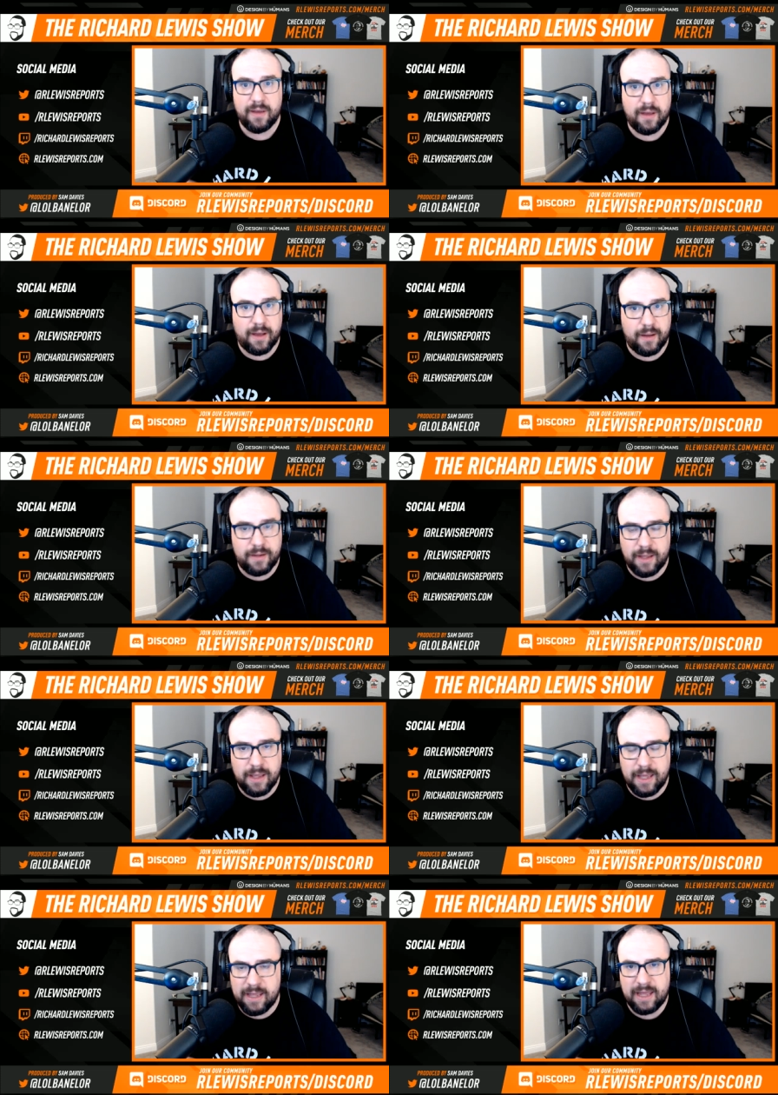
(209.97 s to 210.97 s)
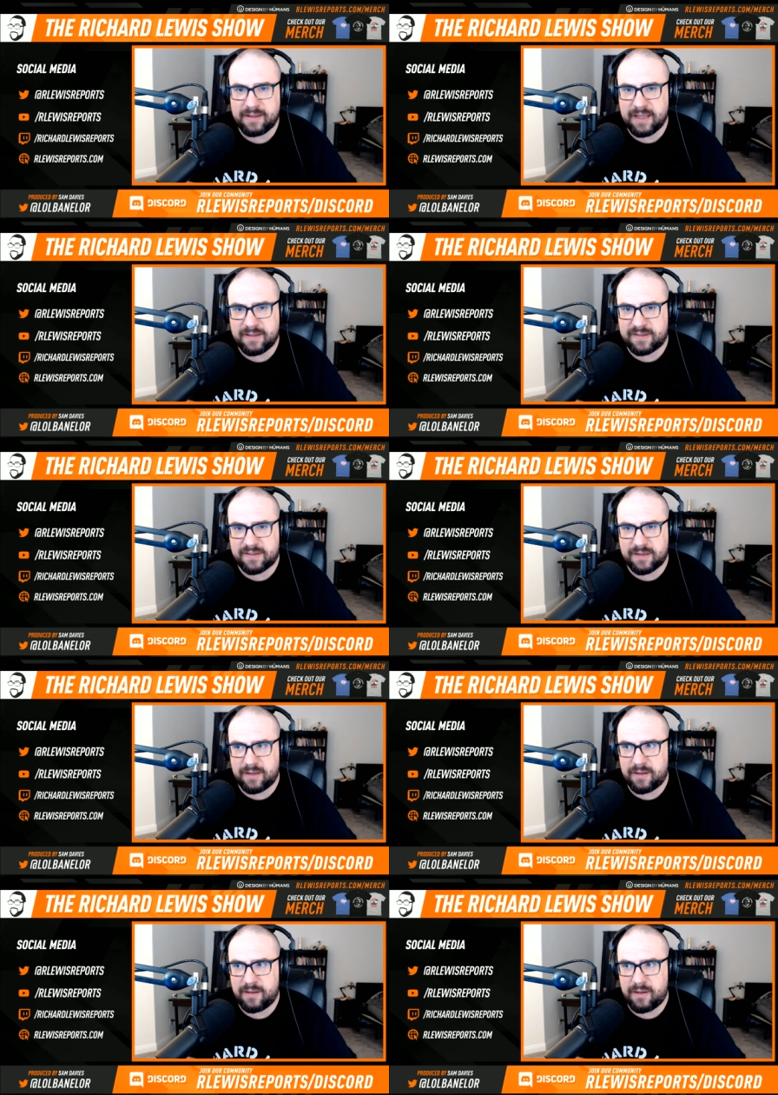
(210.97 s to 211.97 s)
Uh, it, it's
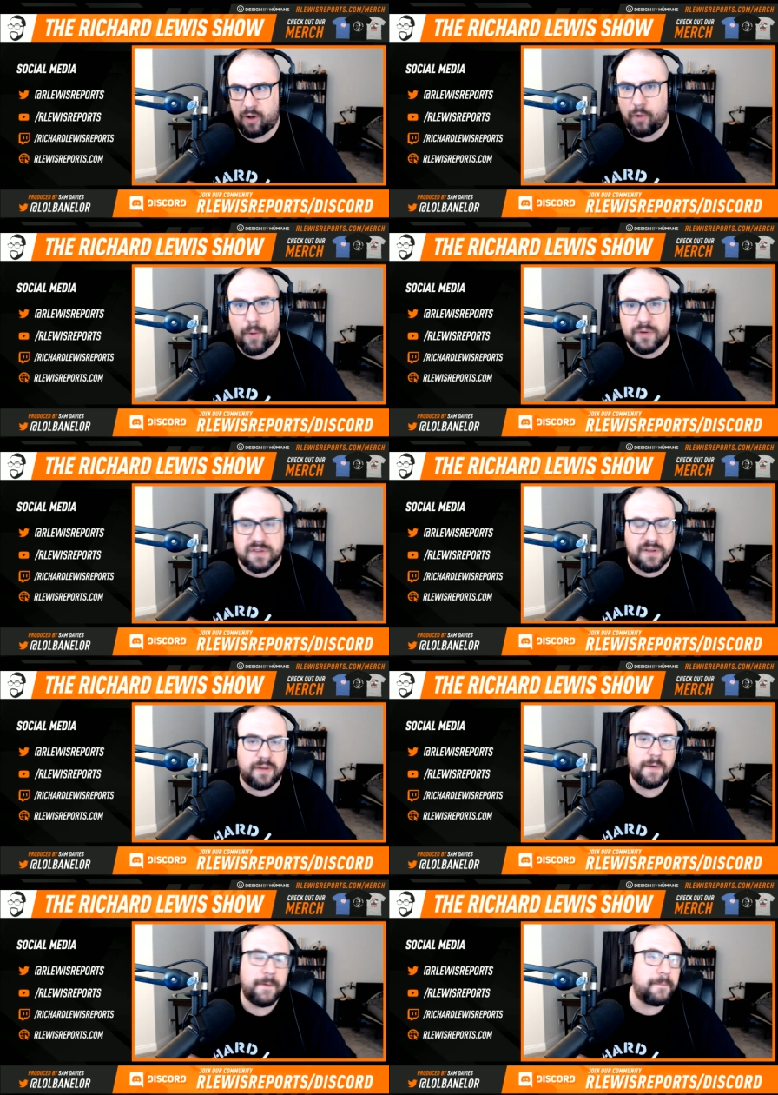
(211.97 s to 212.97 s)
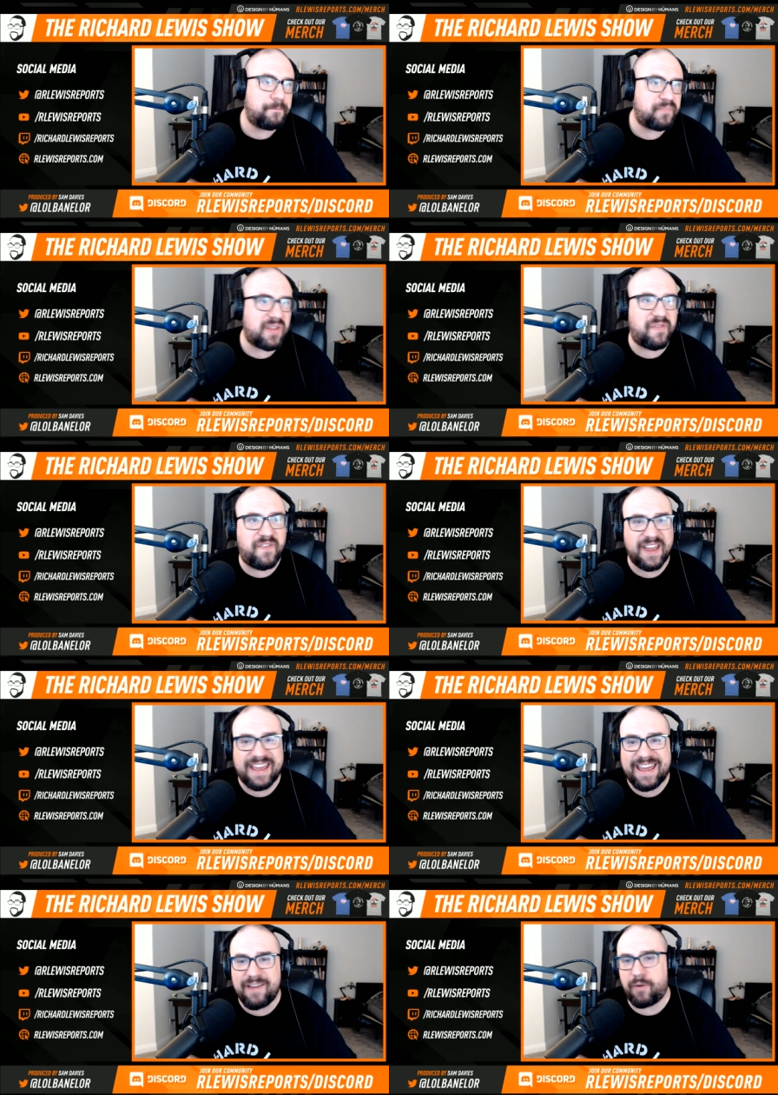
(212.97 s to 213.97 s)
almost
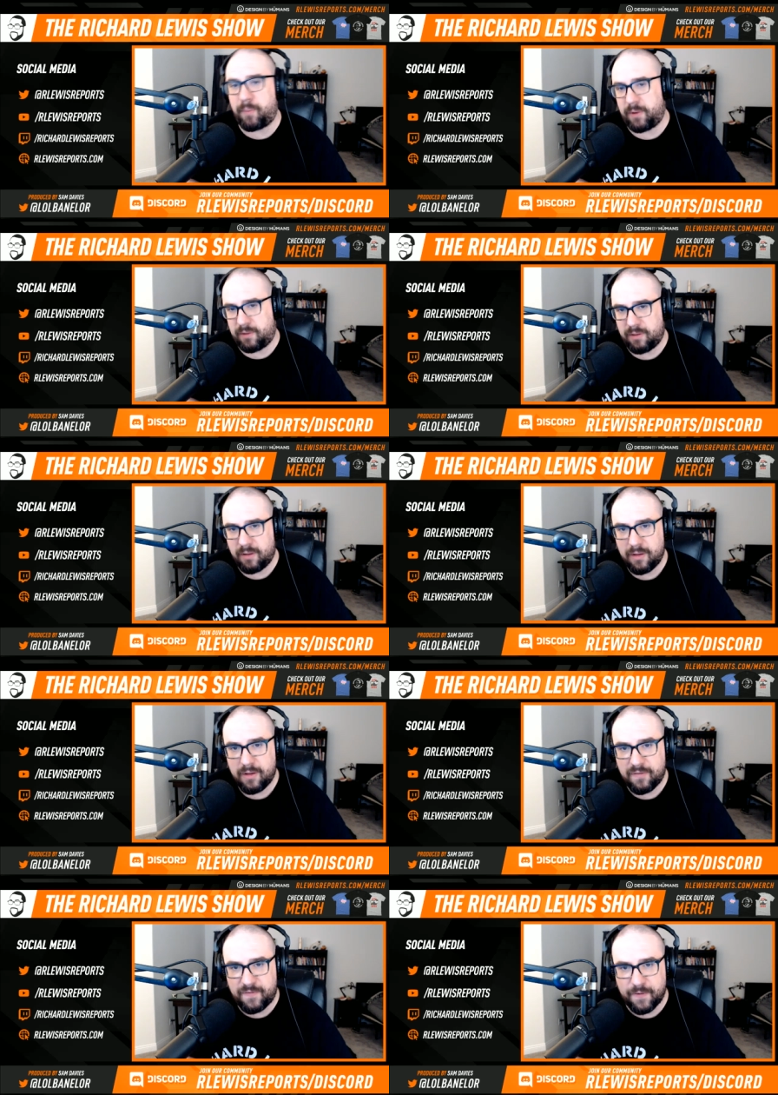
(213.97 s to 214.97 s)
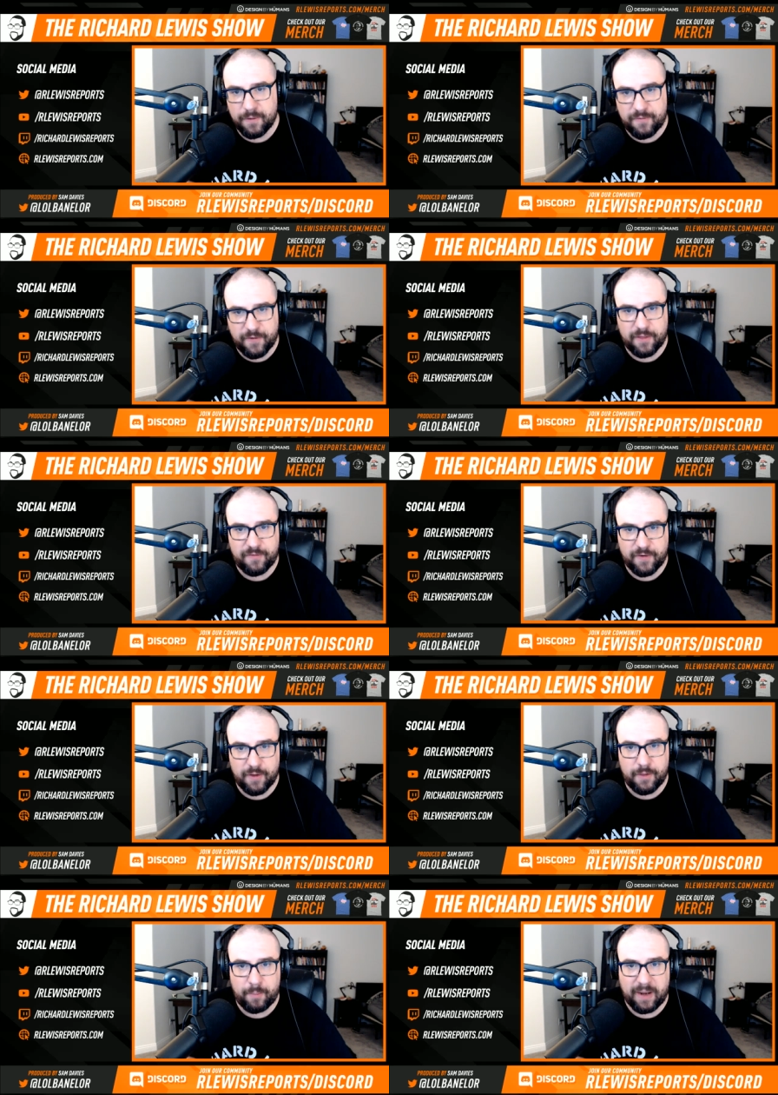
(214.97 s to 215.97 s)
forgivable for, for, for
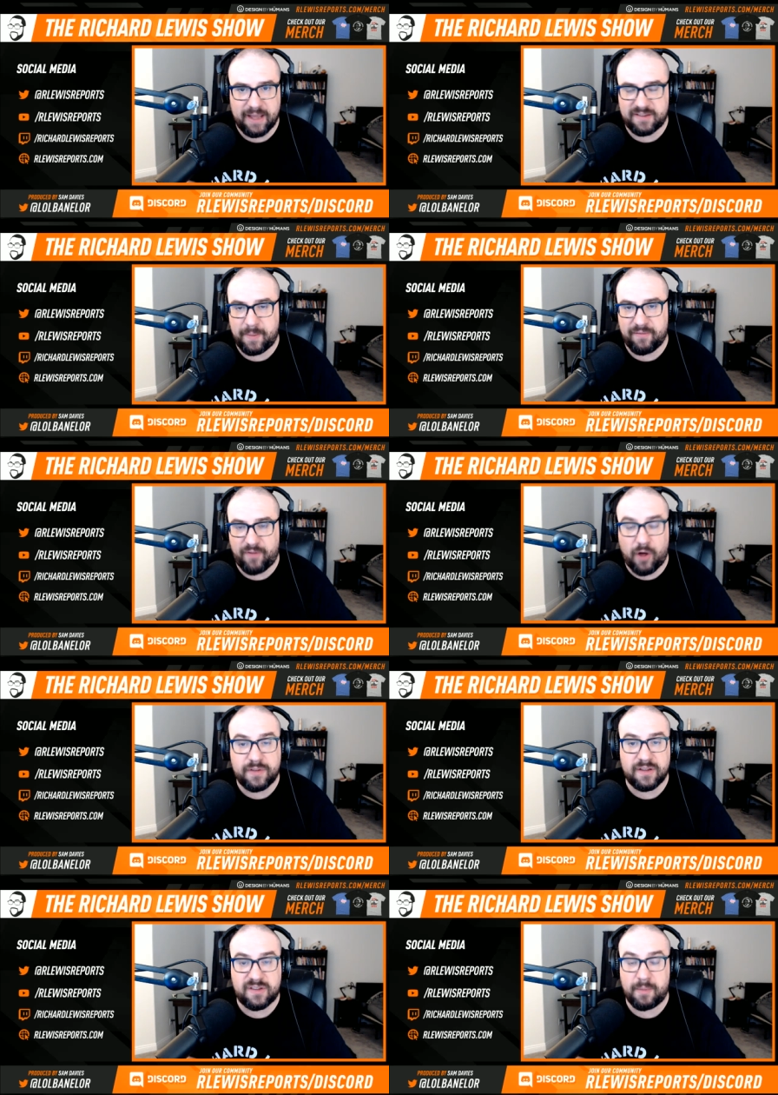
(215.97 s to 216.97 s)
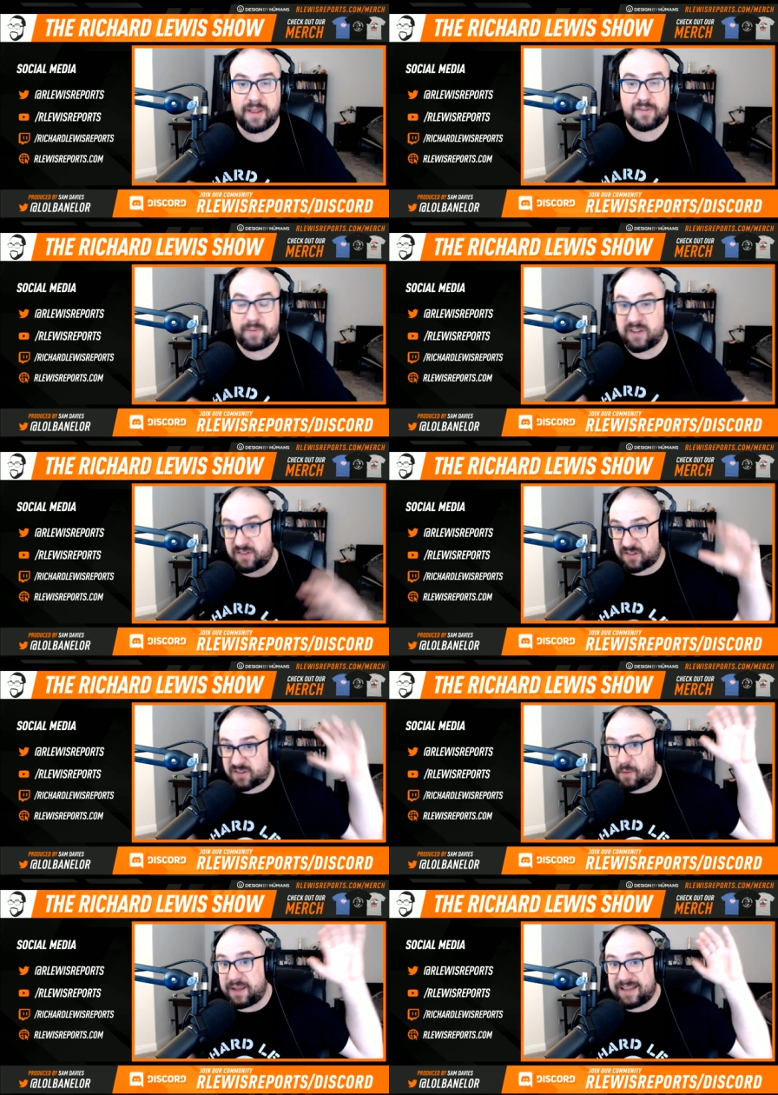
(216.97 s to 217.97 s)
the players to be involved in some of this because it's
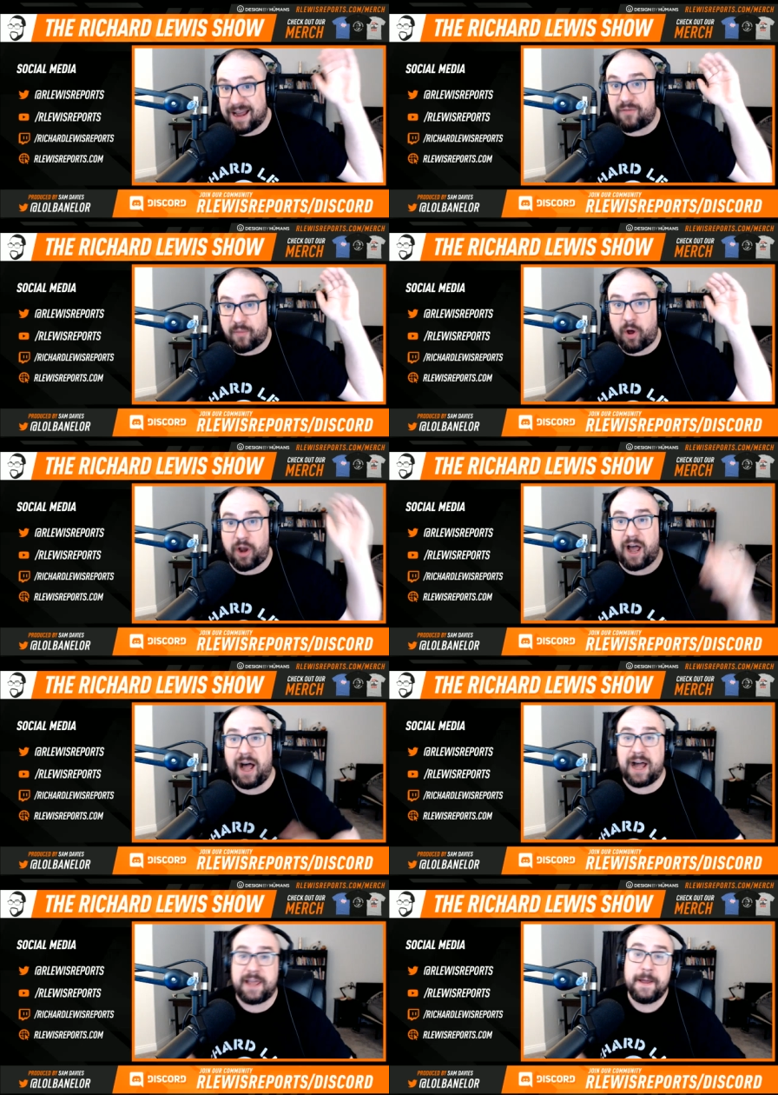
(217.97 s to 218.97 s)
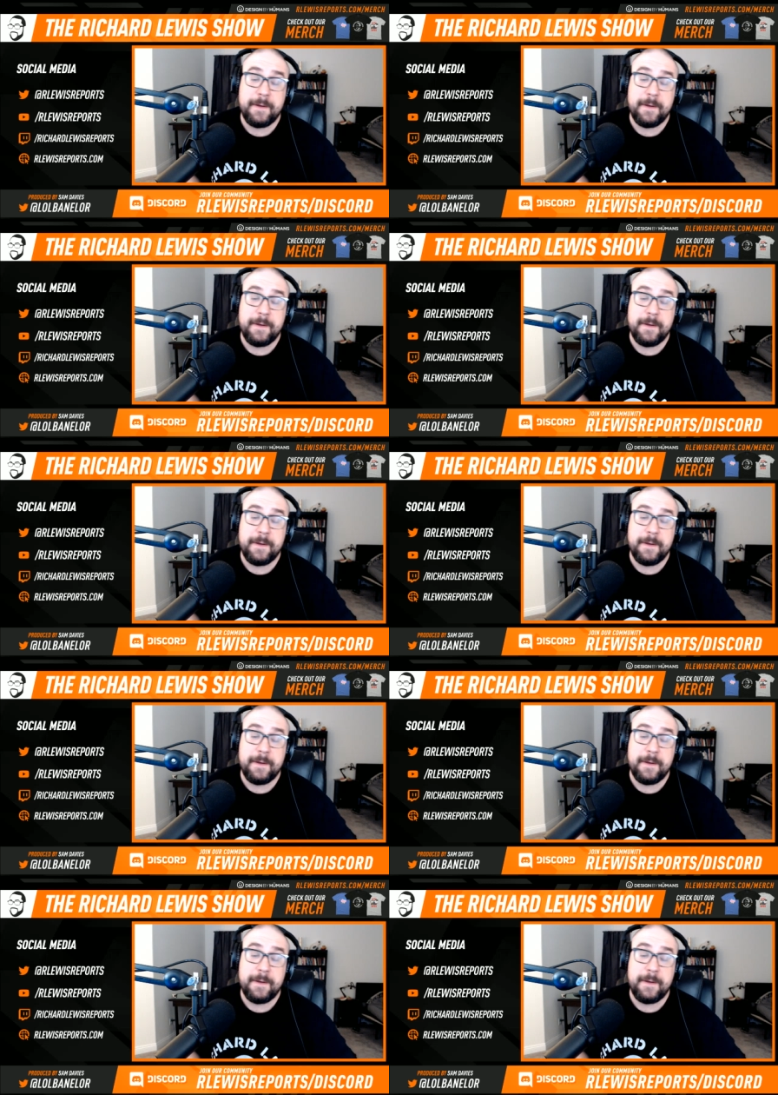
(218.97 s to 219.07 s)
coming down from on high